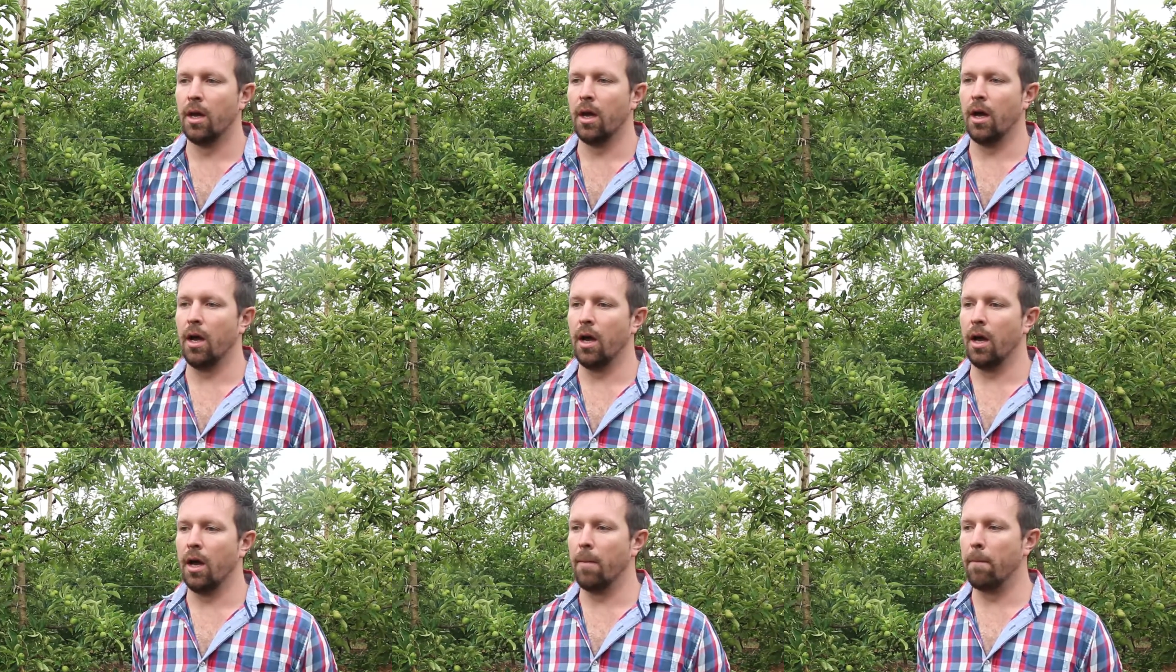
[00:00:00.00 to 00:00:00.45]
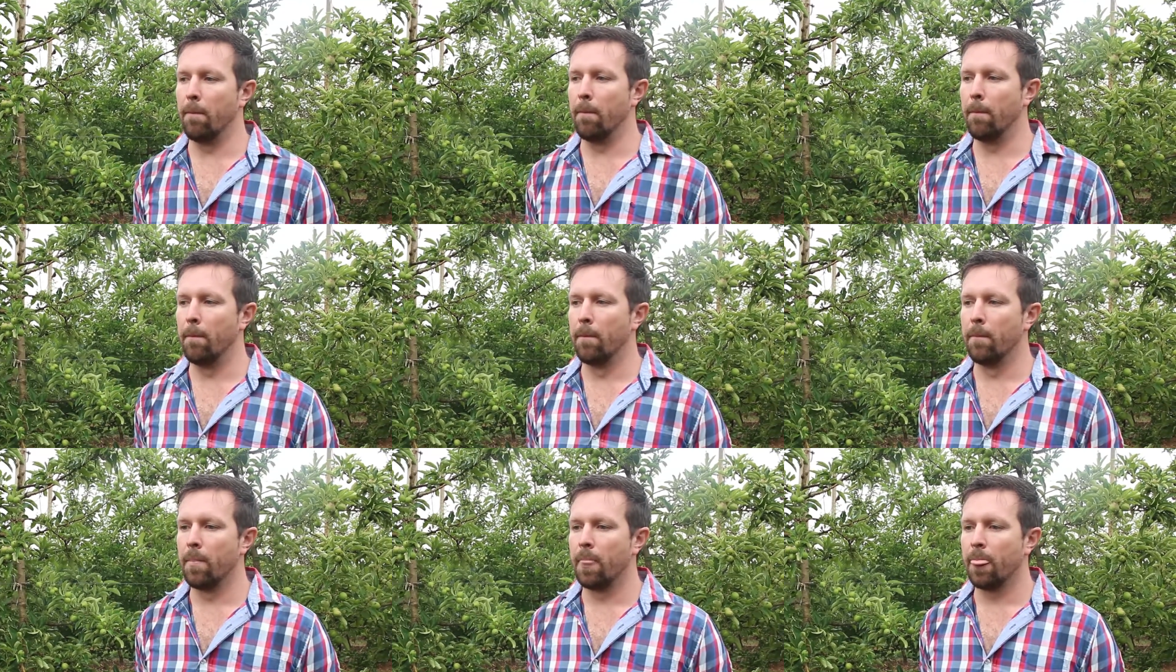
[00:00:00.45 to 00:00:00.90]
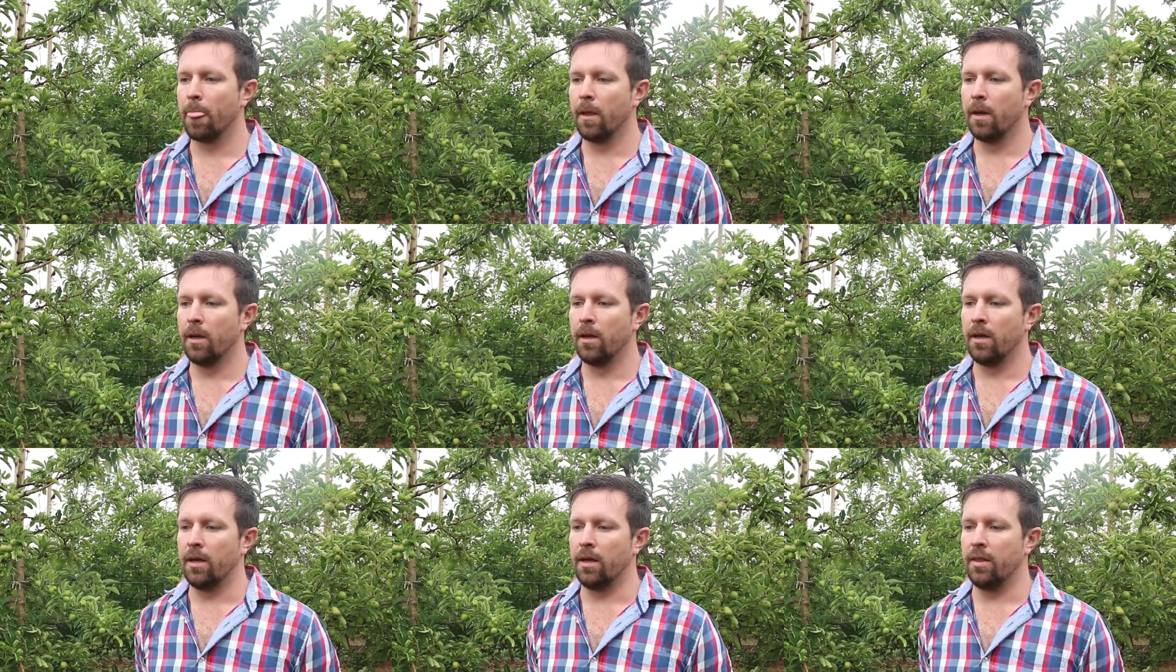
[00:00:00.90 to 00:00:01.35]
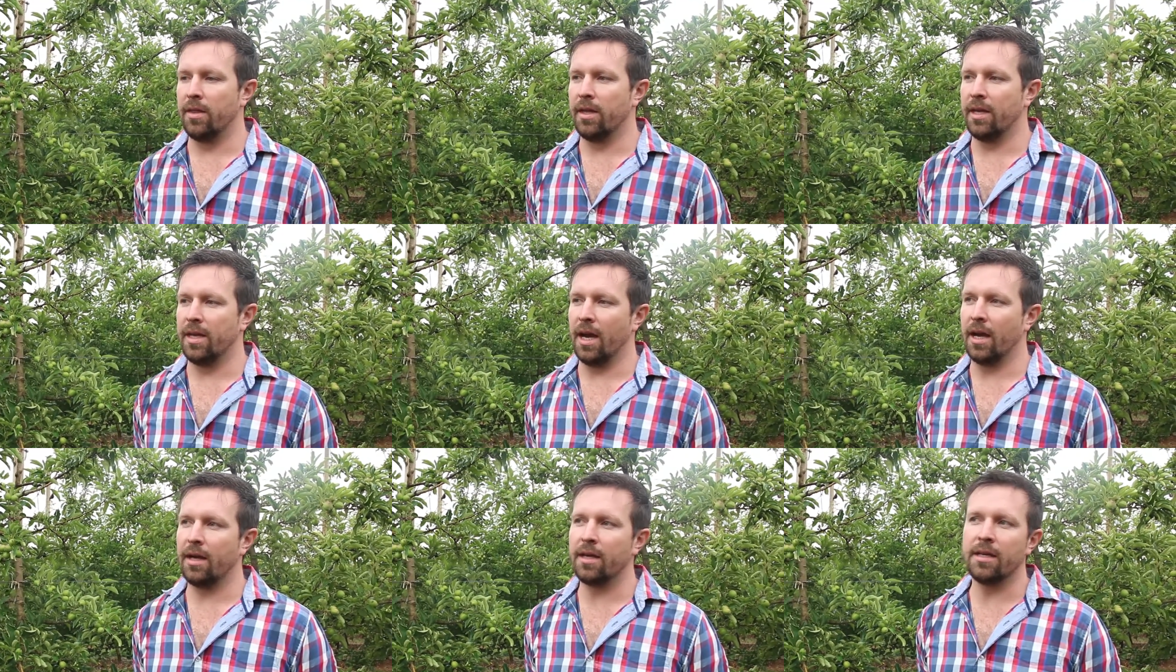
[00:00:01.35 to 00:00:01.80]
In the
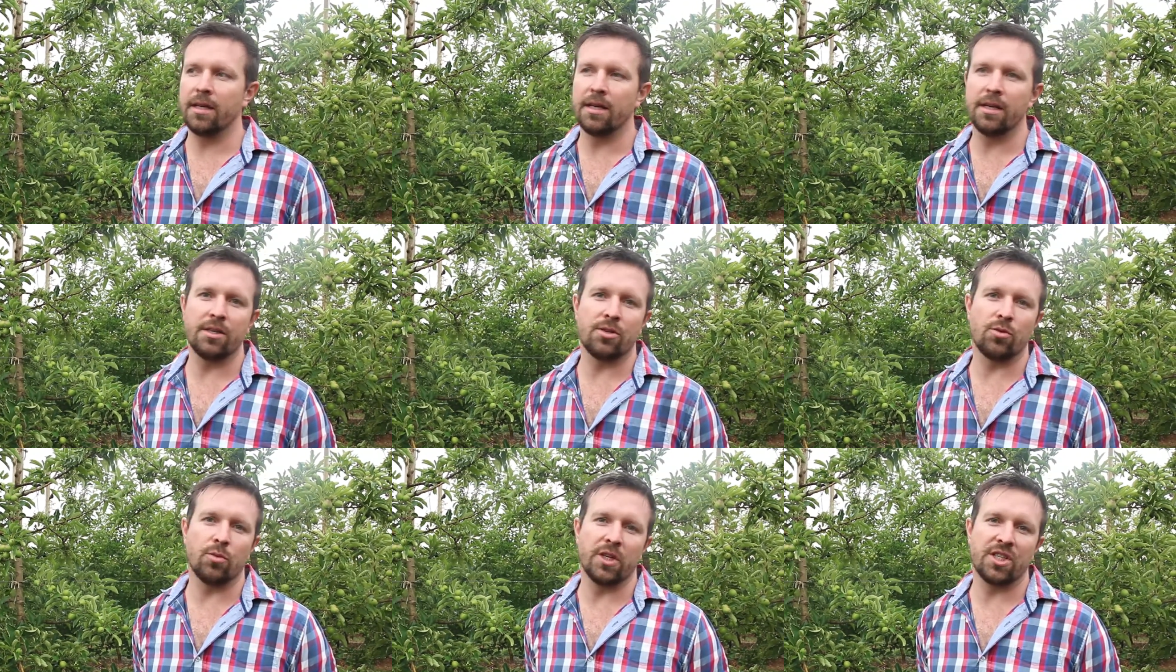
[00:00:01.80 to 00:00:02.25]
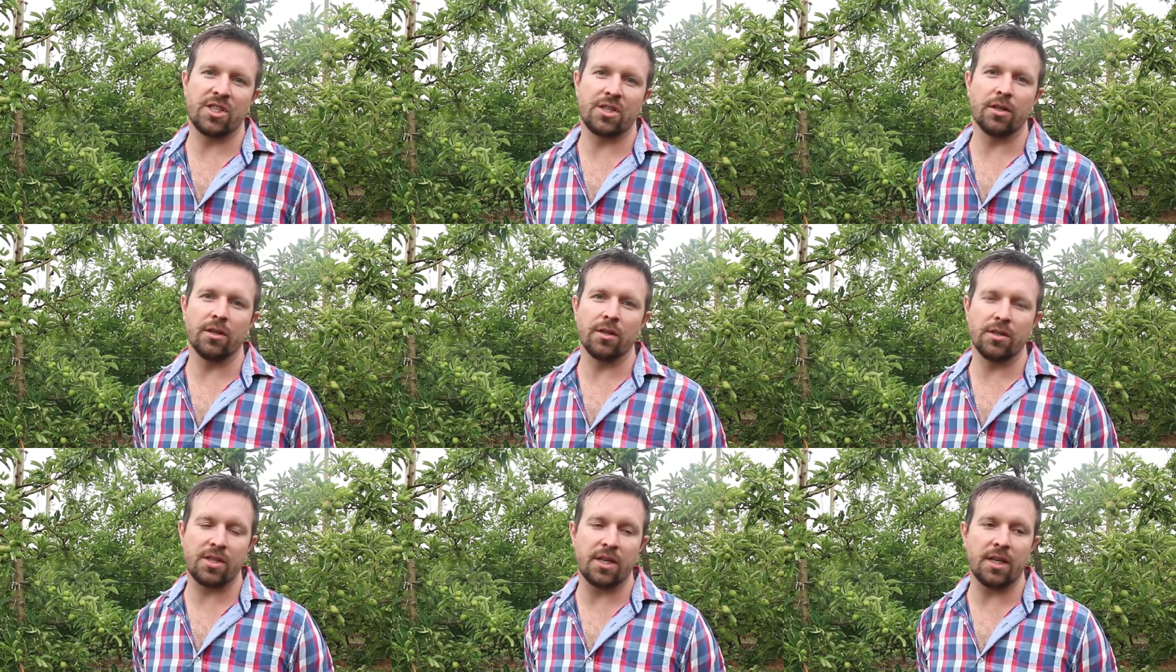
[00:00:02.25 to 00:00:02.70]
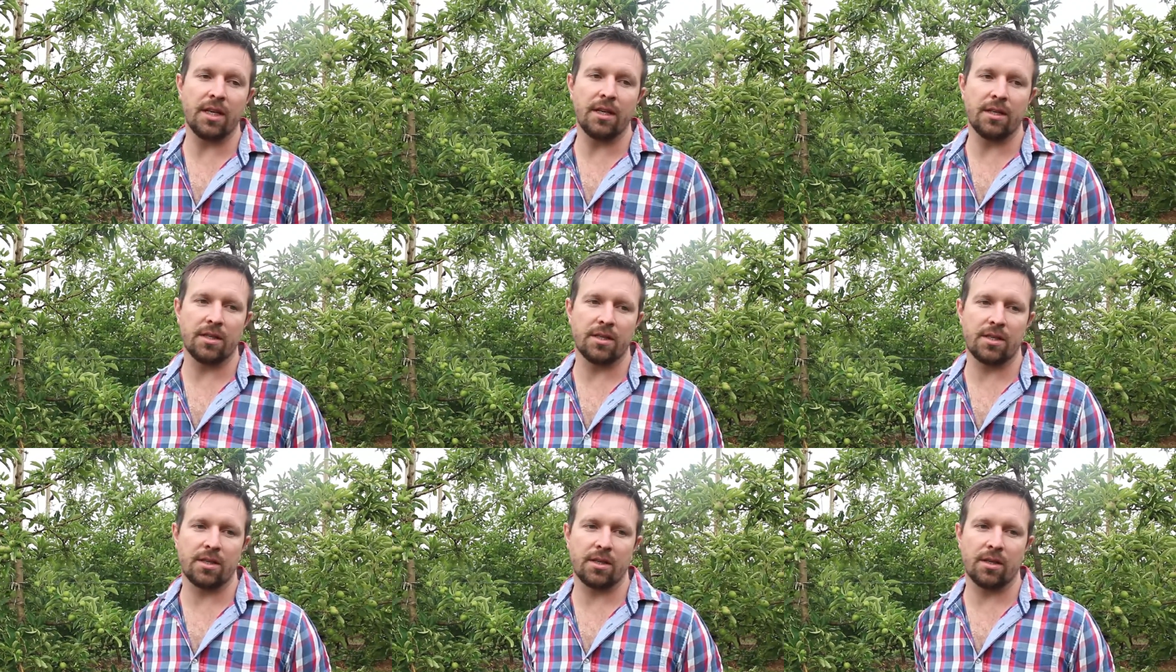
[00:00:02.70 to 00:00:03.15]
young years, we're still seeing